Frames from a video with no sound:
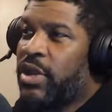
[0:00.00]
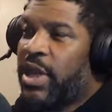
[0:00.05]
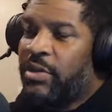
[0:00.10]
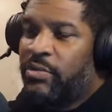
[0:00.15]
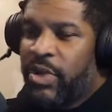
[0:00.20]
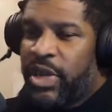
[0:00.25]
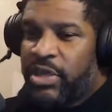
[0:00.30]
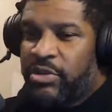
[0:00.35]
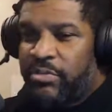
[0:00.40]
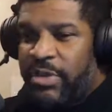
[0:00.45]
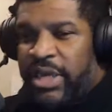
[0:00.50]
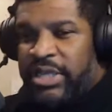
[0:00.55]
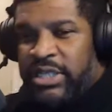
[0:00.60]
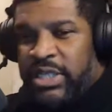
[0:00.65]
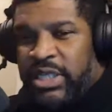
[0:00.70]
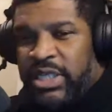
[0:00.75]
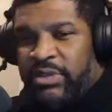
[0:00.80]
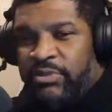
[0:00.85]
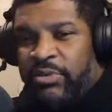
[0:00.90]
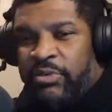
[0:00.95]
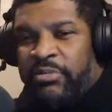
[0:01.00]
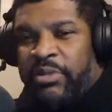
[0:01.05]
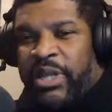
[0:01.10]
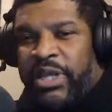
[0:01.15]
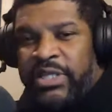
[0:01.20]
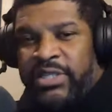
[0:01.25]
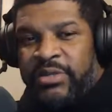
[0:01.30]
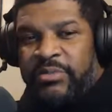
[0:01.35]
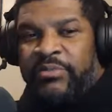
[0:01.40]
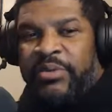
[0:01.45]
that way you basically
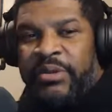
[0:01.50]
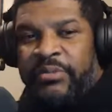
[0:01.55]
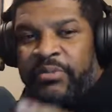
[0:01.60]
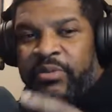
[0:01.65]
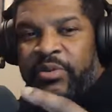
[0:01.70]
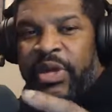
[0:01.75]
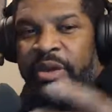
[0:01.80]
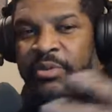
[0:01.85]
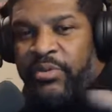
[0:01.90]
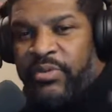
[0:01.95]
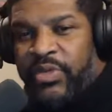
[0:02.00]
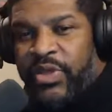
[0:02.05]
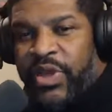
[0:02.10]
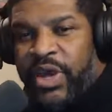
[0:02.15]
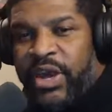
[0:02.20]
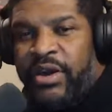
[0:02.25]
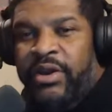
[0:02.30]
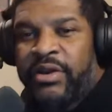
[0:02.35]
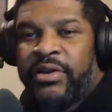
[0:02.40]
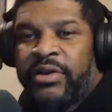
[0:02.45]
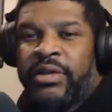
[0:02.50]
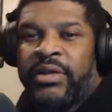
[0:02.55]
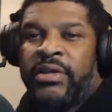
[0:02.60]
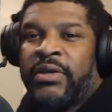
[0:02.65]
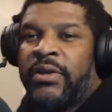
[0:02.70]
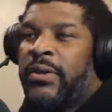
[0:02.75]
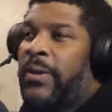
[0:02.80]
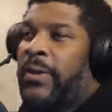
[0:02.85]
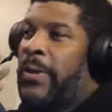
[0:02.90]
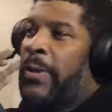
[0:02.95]
replace the people that were there.
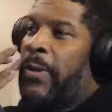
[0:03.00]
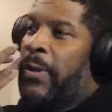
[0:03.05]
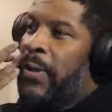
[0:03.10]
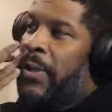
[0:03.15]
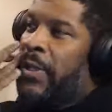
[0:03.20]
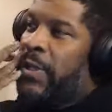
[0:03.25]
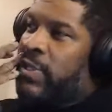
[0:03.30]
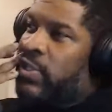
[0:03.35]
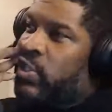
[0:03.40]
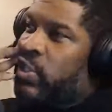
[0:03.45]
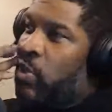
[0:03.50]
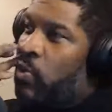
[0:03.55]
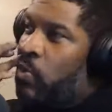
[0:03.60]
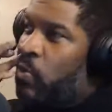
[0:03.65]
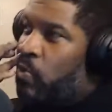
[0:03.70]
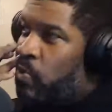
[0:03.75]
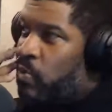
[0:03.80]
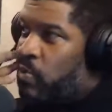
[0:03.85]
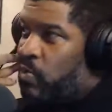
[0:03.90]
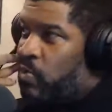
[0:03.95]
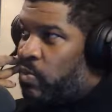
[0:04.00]
So